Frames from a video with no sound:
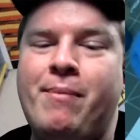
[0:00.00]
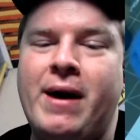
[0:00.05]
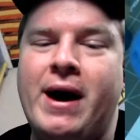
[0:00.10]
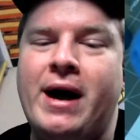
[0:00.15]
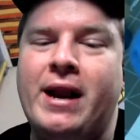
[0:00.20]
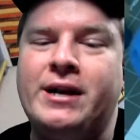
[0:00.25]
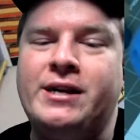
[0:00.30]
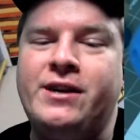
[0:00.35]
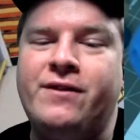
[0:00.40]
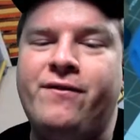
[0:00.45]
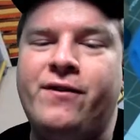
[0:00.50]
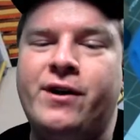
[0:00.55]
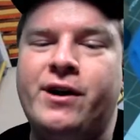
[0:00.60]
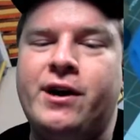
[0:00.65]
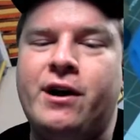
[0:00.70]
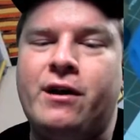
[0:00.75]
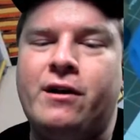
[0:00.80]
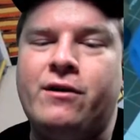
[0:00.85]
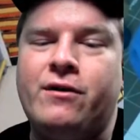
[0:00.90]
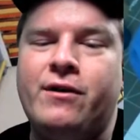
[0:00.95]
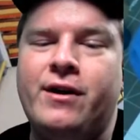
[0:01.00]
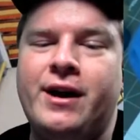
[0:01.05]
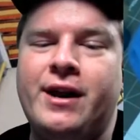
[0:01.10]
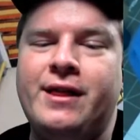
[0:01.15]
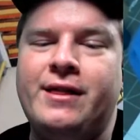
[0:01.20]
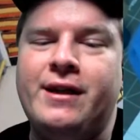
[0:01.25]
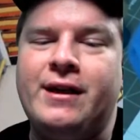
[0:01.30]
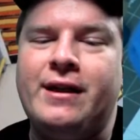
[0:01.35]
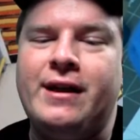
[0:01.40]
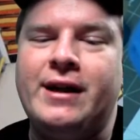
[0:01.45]
at a different color or
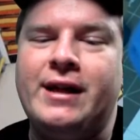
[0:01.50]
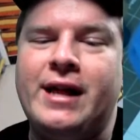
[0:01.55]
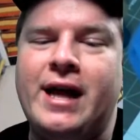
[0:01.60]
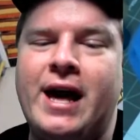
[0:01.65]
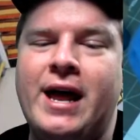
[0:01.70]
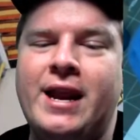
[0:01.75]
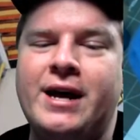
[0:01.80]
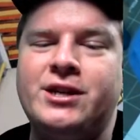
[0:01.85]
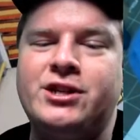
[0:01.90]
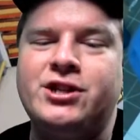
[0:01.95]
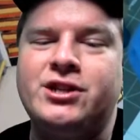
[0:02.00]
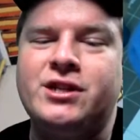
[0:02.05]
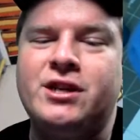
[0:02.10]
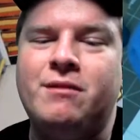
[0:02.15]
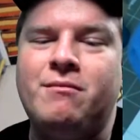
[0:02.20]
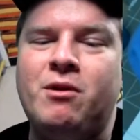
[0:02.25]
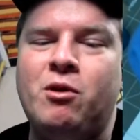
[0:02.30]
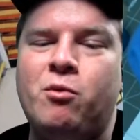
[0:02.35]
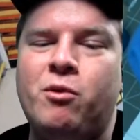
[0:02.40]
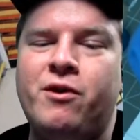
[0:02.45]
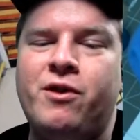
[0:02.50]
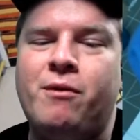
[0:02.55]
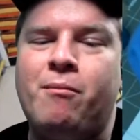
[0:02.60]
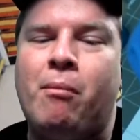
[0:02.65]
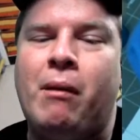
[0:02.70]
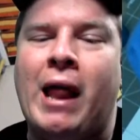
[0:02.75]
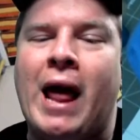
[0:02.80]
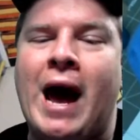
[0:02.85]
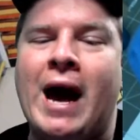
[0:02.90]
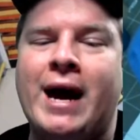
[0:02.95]
anything like that. It's just going to be where the
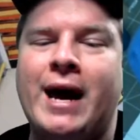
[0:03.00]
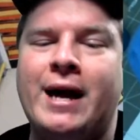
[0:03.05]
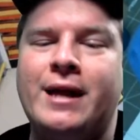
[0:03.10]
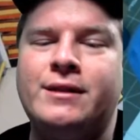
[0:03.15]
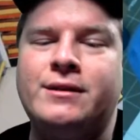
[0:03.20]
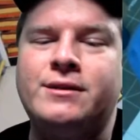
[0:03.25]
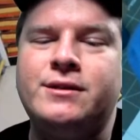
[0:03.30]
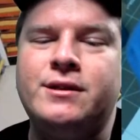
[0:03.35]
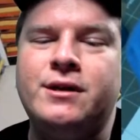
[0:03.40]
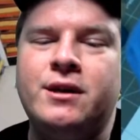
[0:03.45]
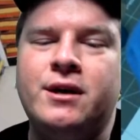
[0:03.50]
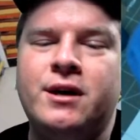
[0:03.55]
black ends.